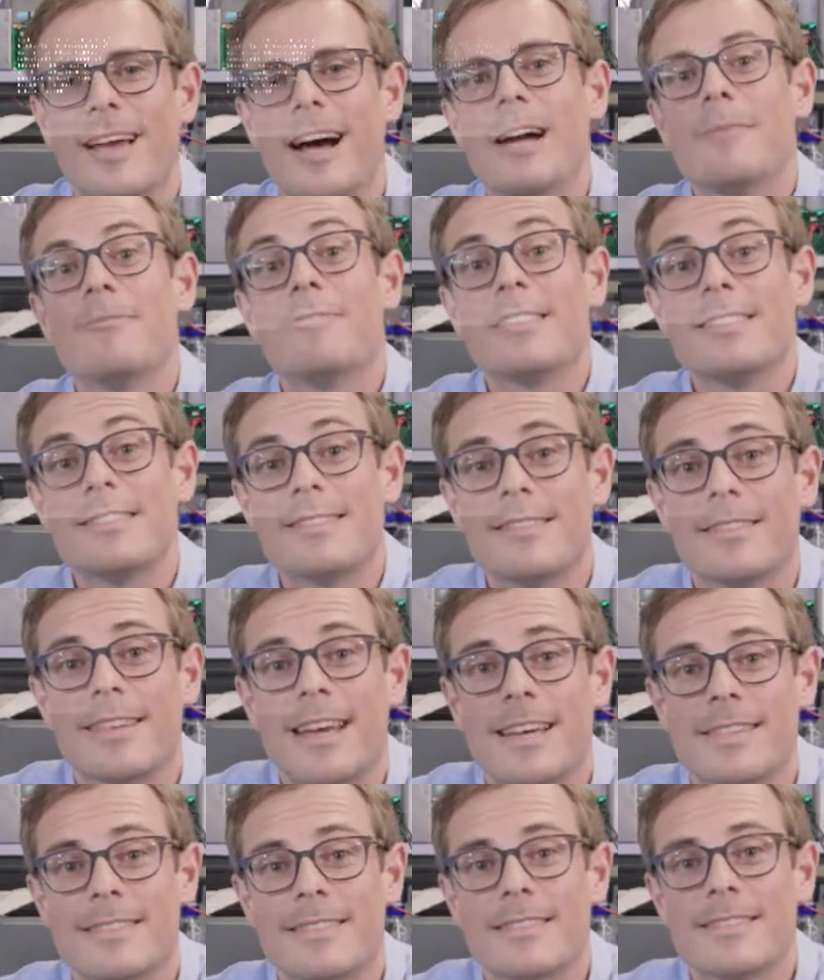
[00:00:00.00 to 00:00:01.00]
I'm Vincent
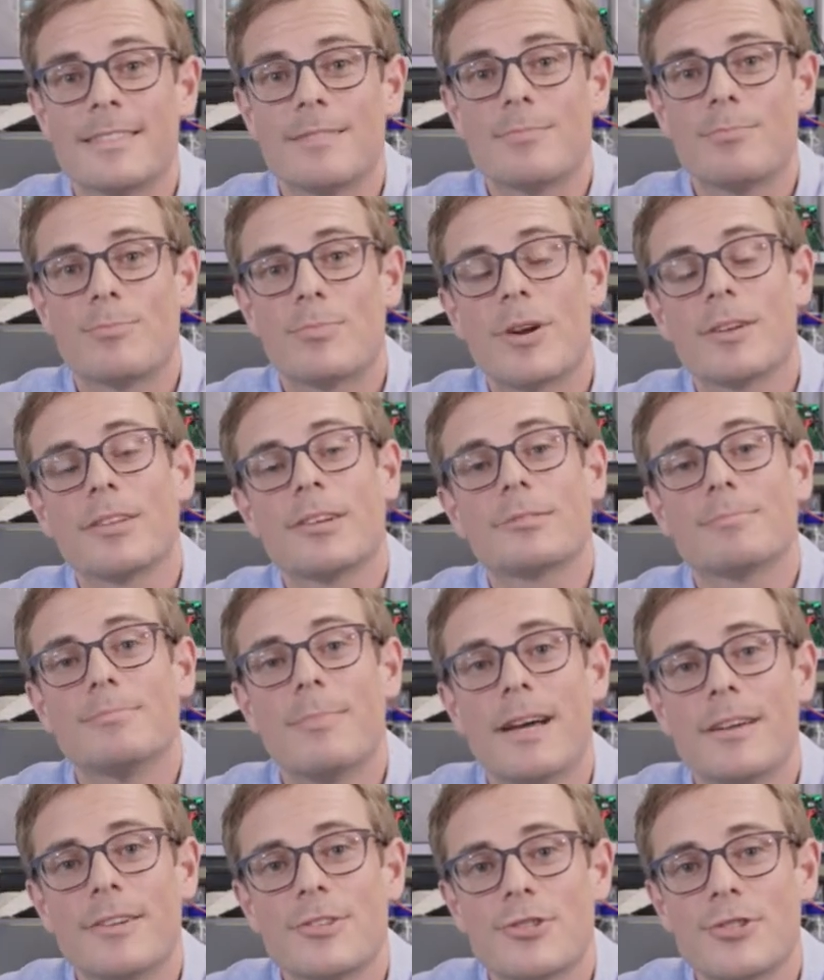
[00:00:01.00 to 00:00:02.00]
Hess, Product
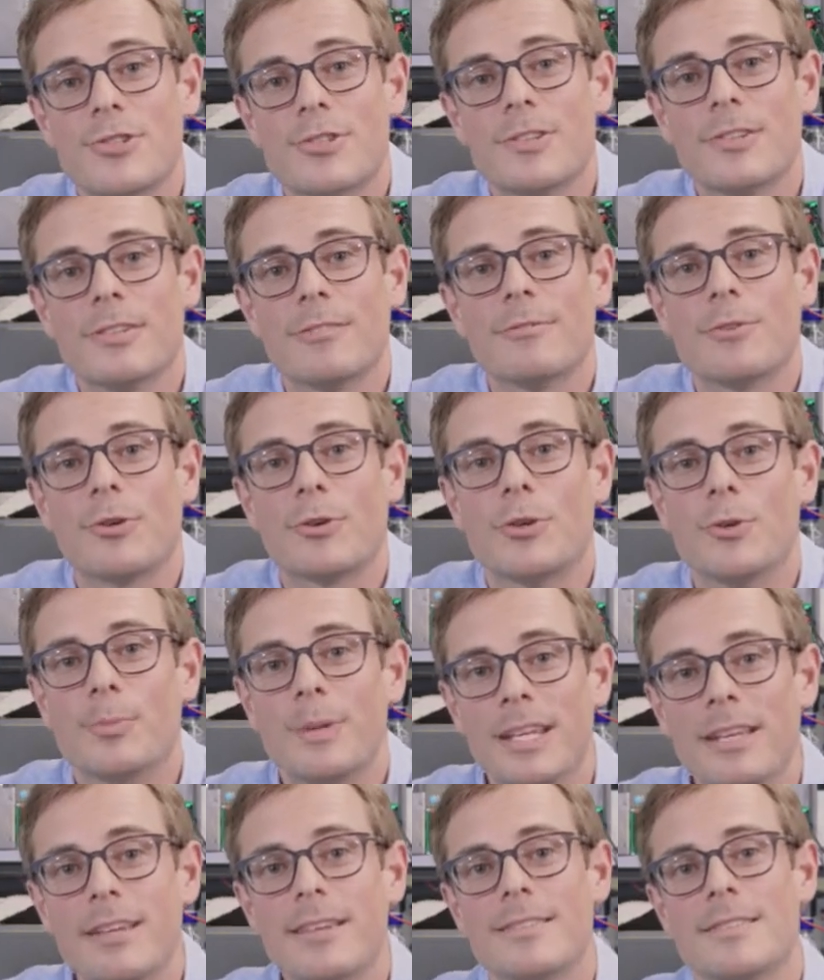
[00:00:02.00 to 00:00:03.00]
Manager for
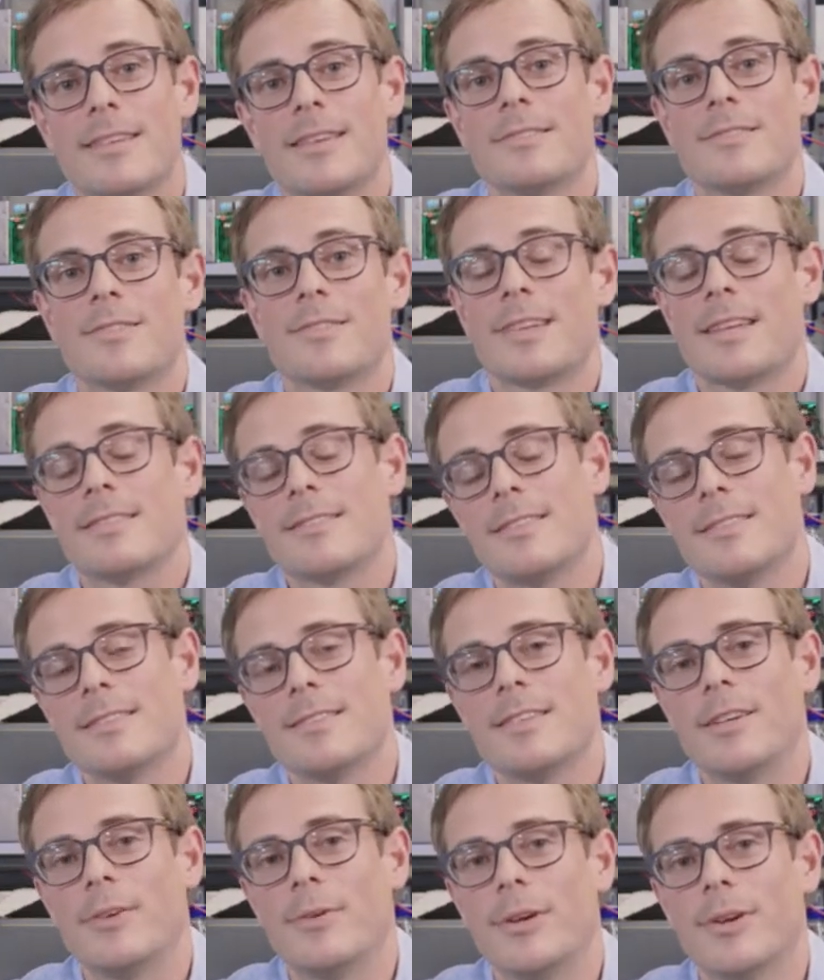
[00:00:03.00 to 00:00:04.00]
Humidity Sensors at
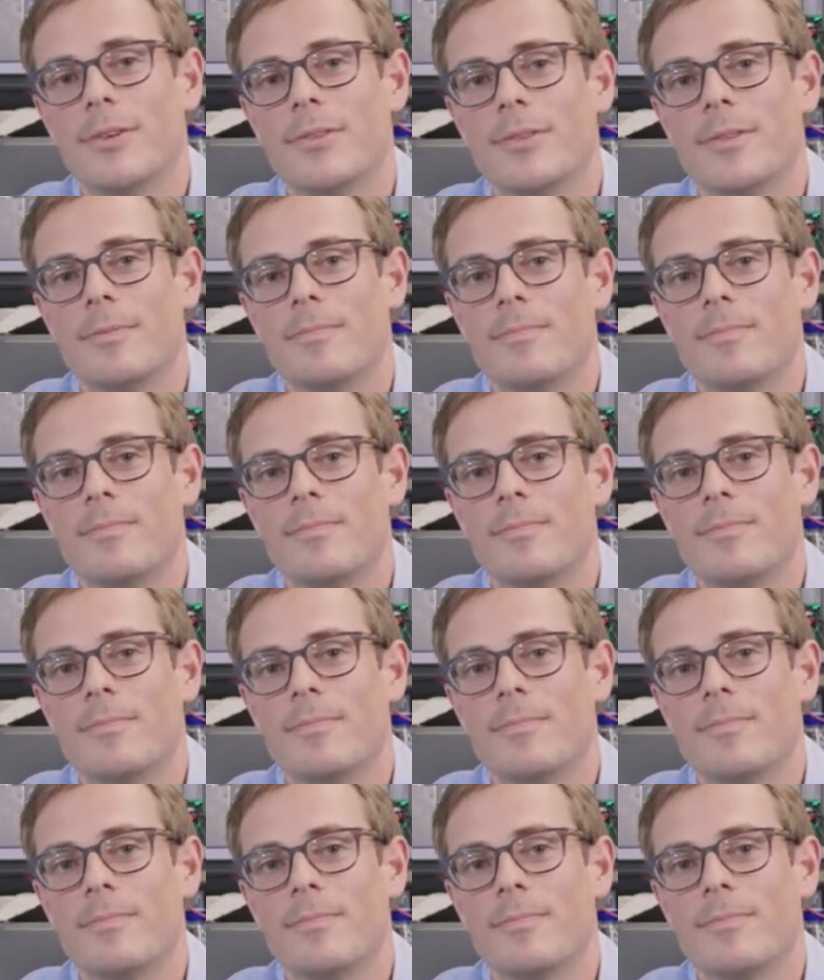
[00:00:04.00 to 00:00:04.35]
Sensirion.